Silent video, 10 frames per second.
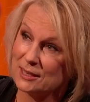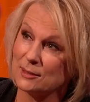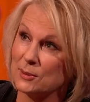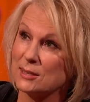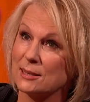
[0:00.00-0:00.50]

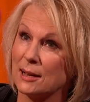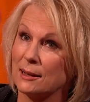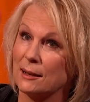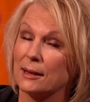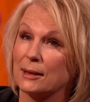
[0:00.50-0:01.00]
this was a
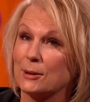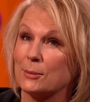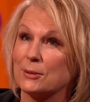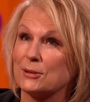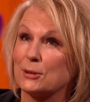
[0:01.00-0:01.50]
guy who
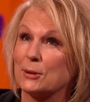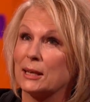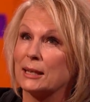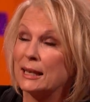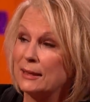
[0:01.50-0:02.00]
was
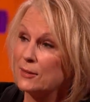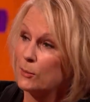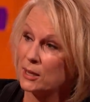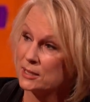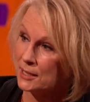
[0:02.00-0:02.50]
doing it in
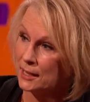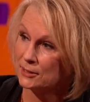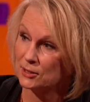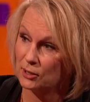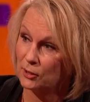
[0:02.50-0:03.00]
the West
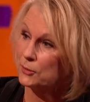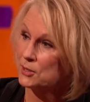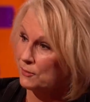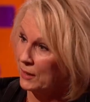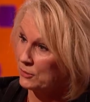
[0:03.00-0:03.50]
End to
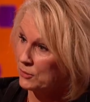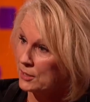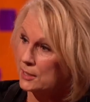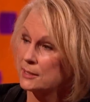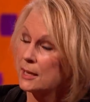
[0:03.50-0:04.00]
lots of
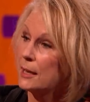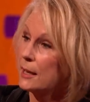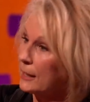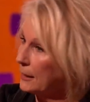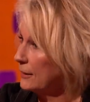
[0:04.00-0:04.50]
actresses
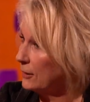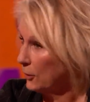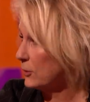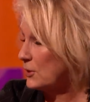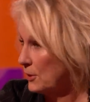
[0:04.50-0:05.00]
in
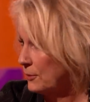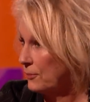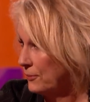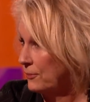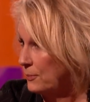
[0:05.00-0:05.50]
lots
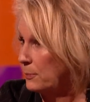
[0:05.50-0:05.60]
of